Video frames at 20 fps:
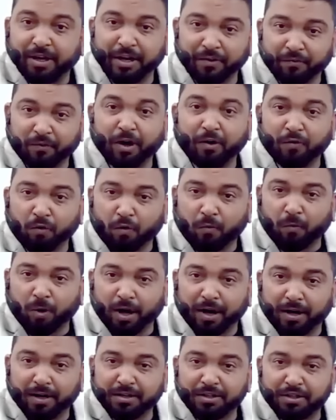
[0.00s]
In World
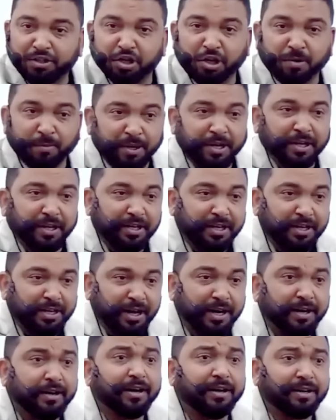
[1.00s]
War I, Germany
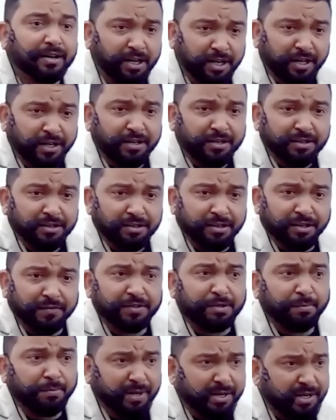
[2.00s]
and Italy, they
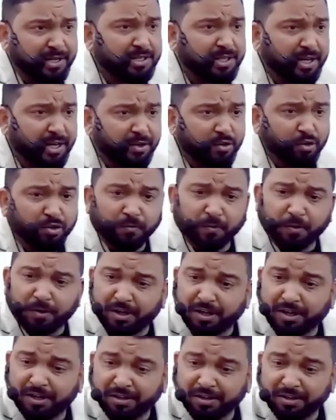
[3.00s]
were the biggest threat to the
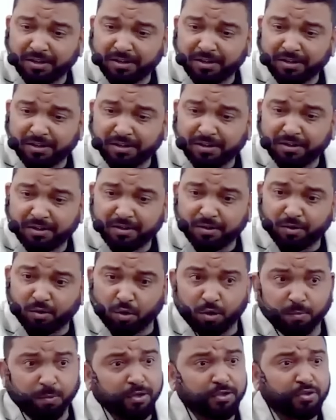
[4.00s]
world.
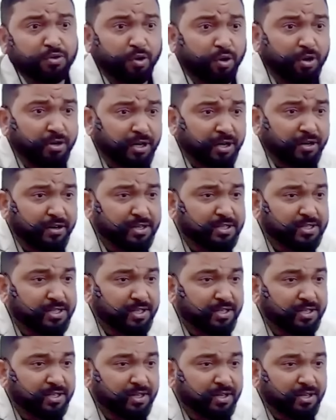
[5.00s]
Dono bahut strong countries
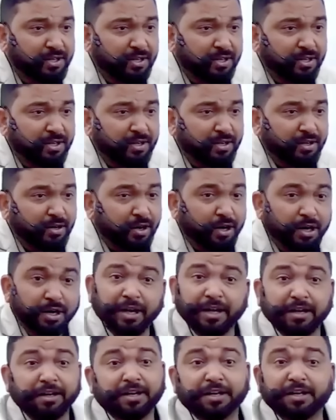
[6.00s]
the. Aur
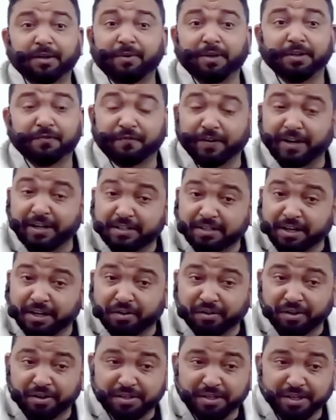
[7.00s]
England ke paas friends
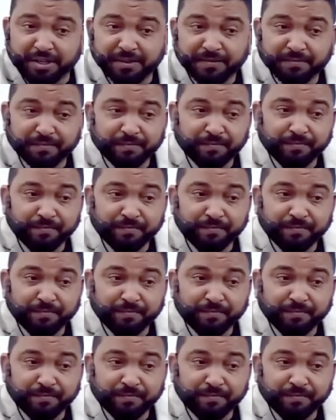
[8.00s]
countries the.